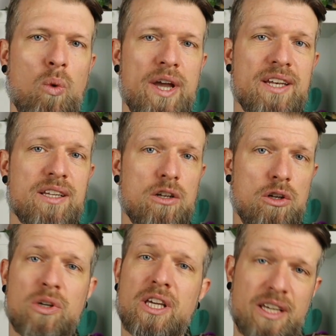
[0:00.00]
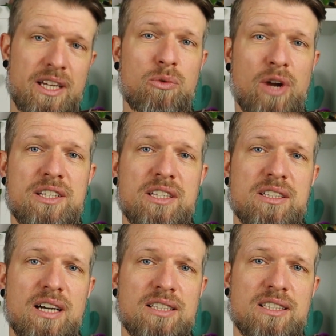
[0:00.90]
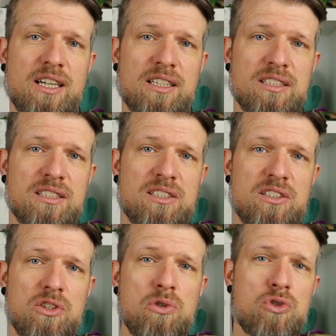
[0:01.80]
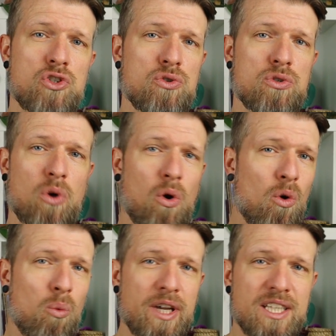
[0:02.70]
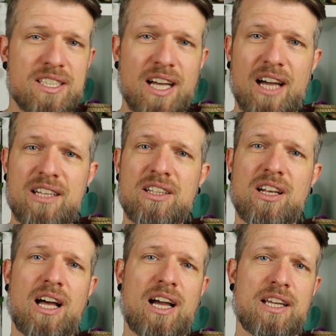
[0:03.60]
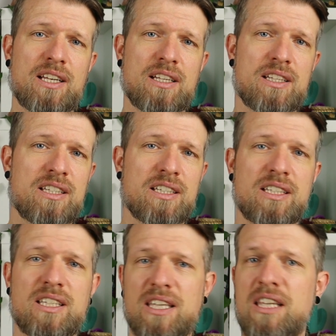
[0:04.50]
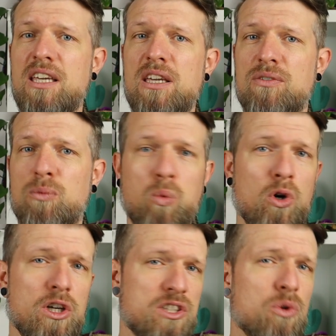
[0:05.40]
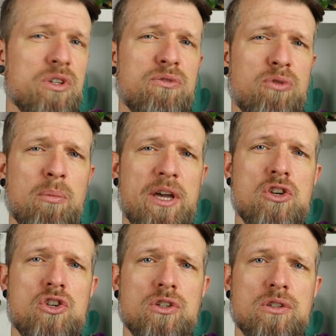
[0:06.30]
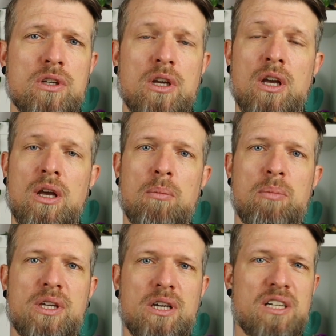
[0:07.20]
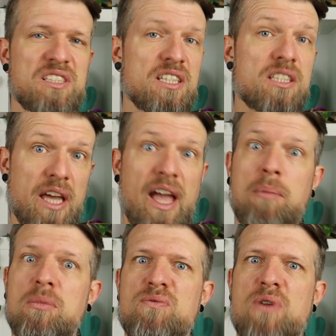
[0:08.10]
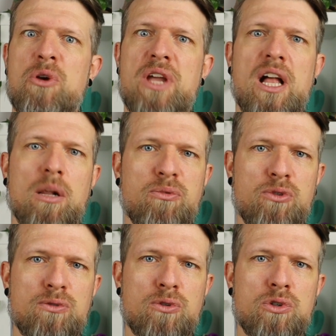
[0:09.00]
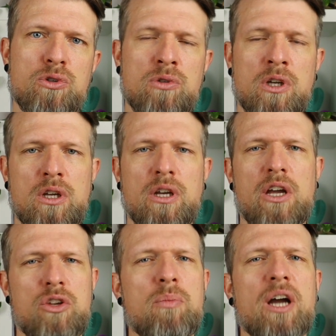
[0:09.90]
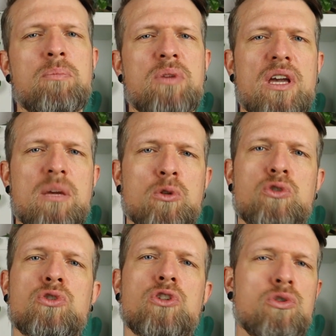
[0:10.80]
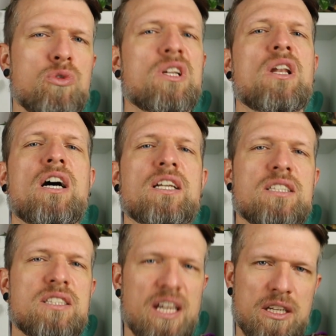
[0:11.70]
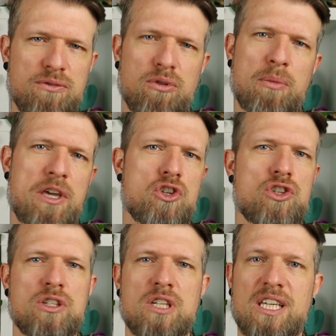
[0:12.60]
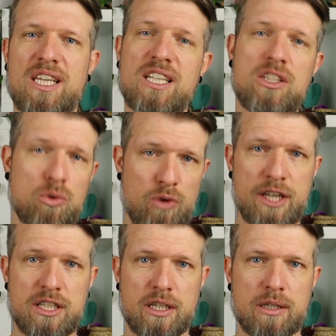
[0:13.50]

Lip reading: When looking at a writing task like this, you should always underline the key words or information, because it can be very helpful for you and you might be able to utilize that information in your writing.